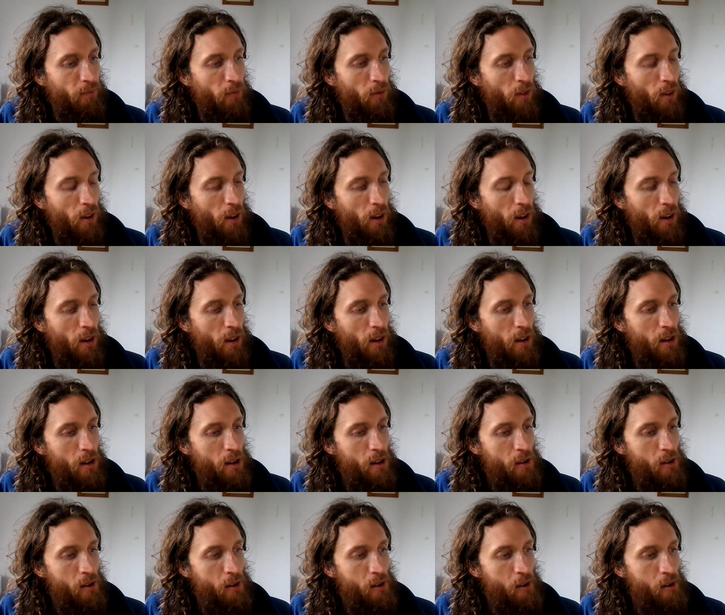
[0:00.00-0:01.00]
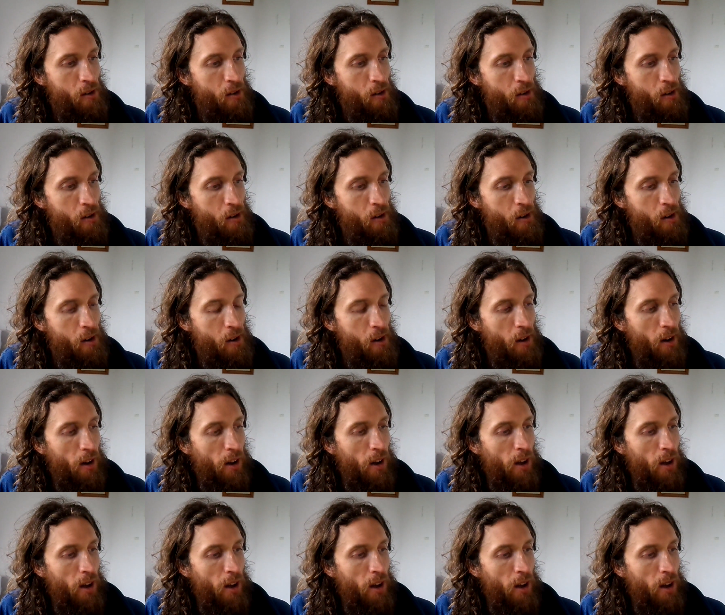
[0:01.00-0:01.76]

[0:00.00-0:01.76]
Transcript: [no speech]